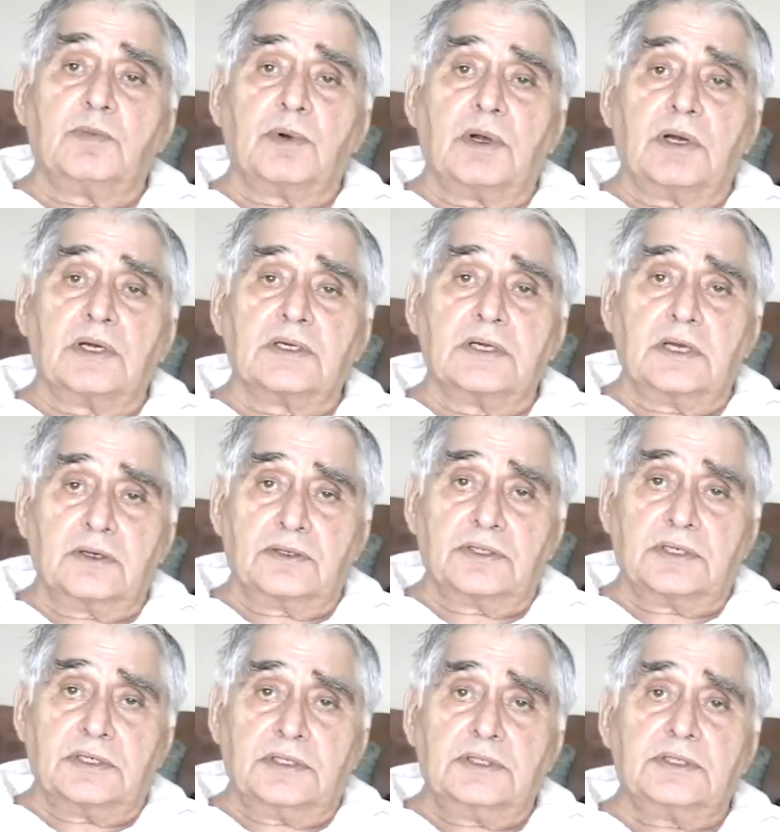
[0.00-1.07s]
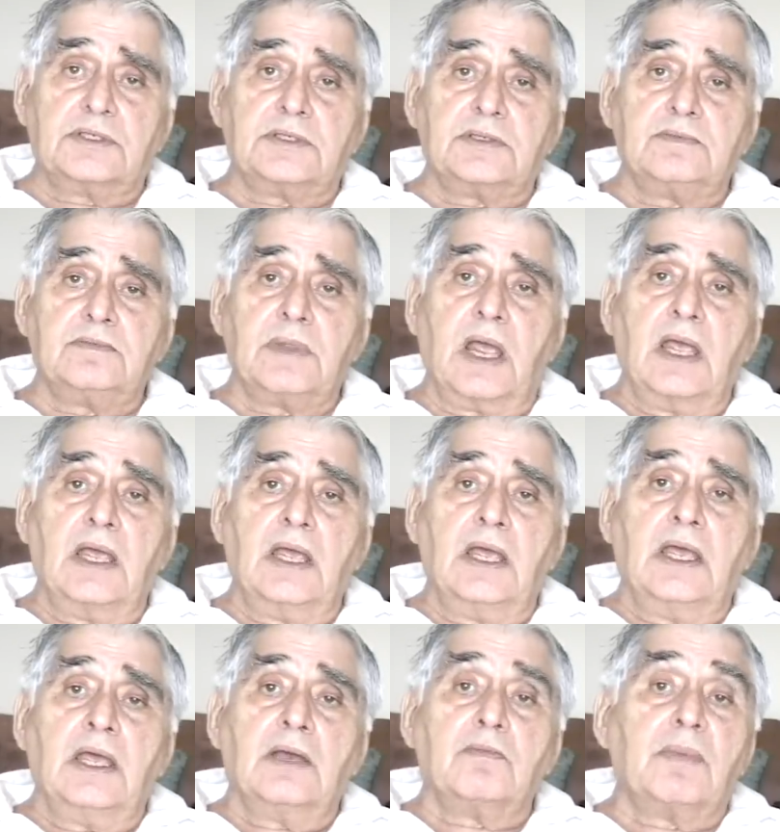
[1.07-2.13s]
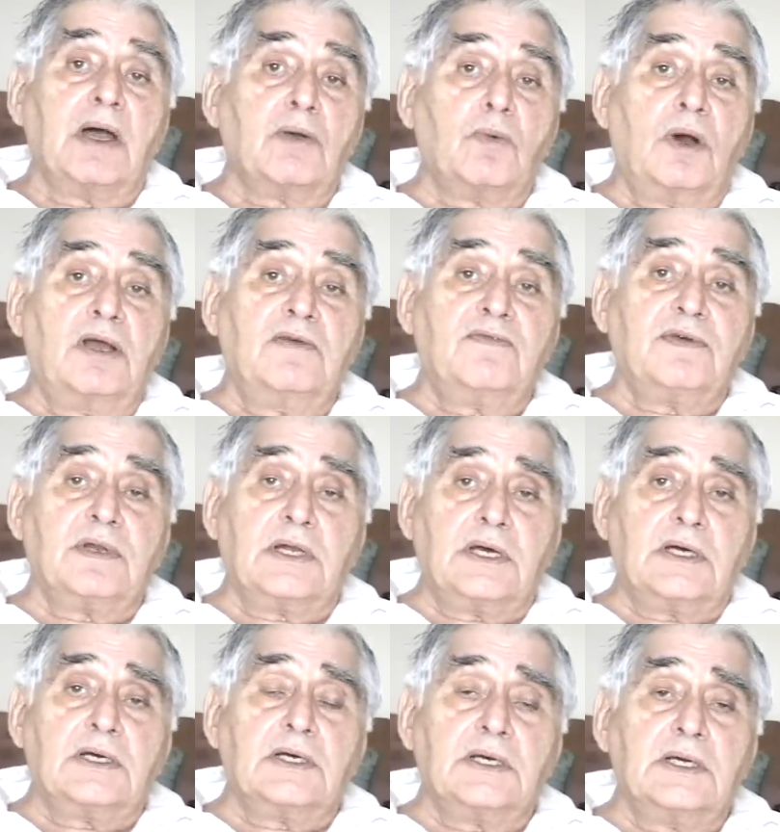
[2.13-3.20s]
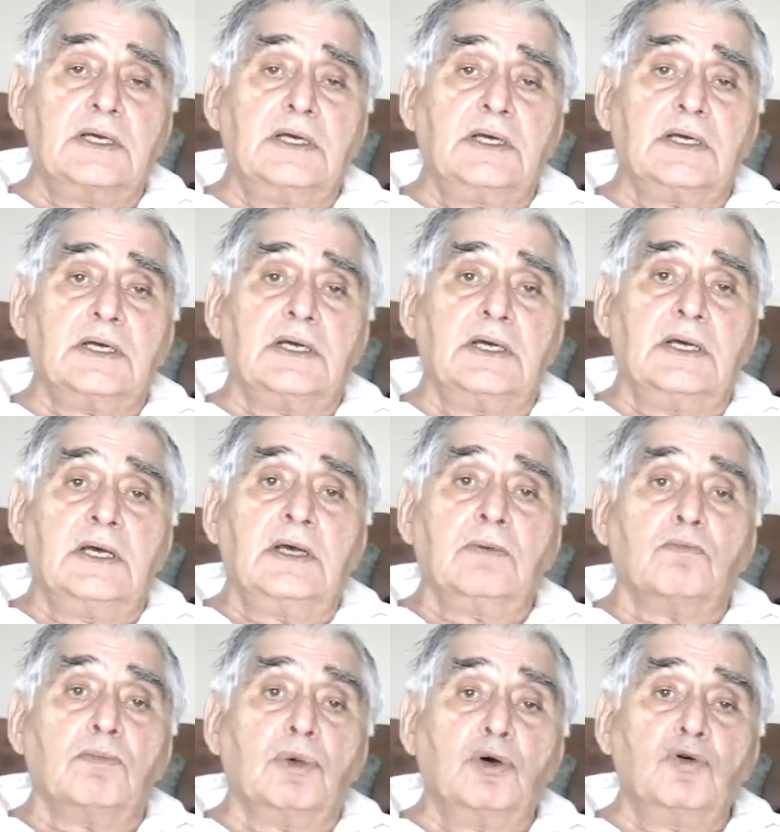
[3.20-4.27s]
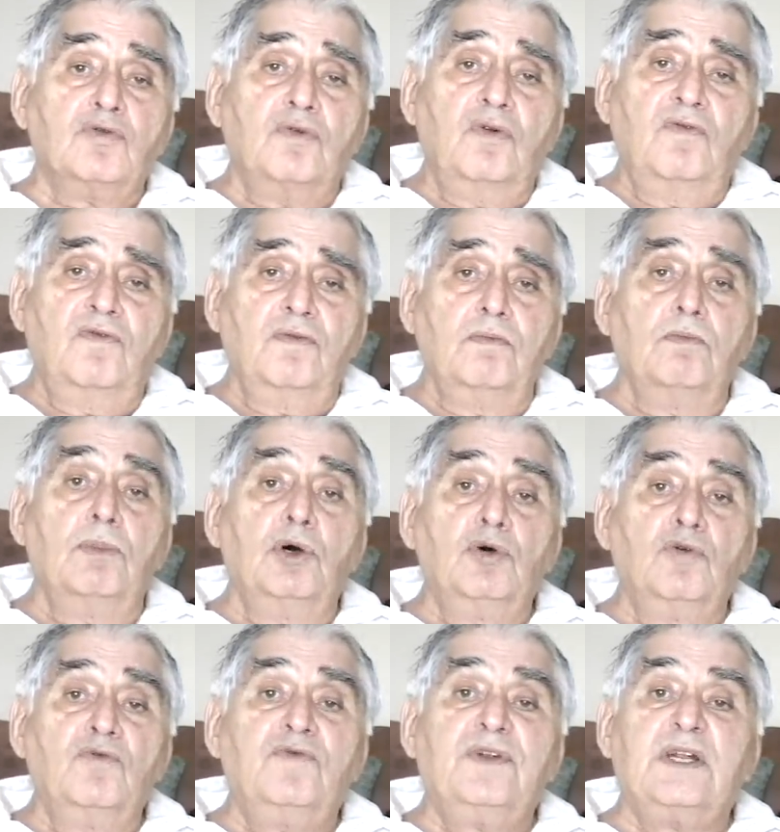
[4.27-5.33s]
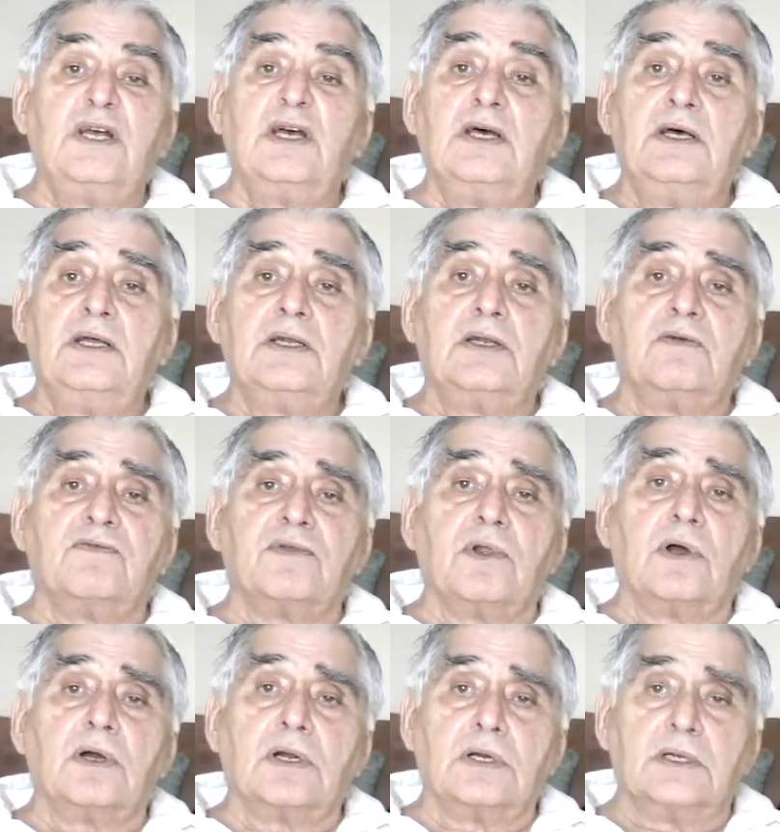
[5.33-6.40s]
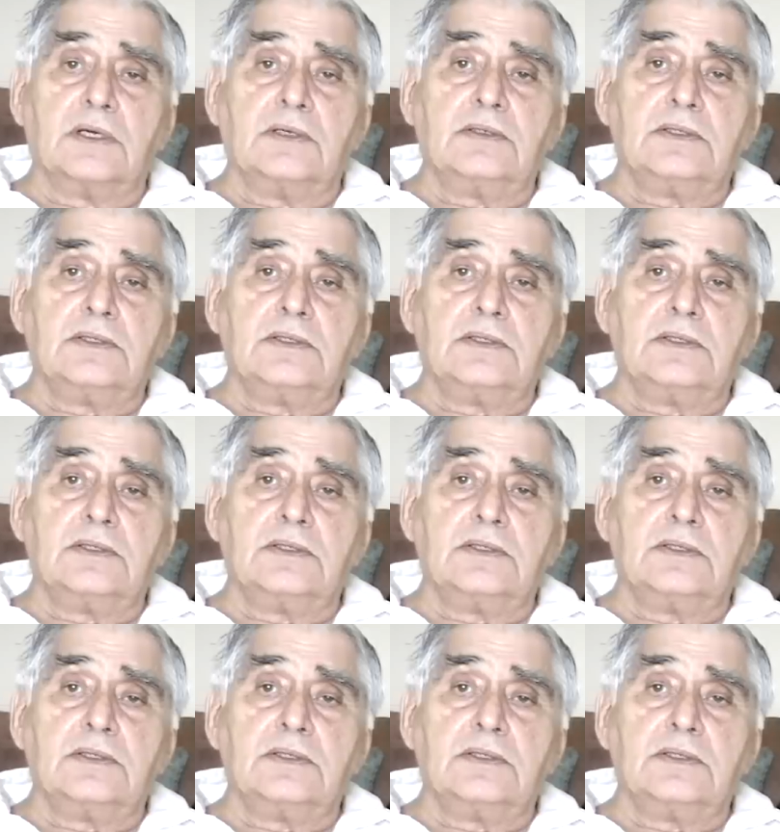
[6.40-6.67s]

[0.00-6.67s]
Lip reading: prognosis. My wife and I moved to Florida.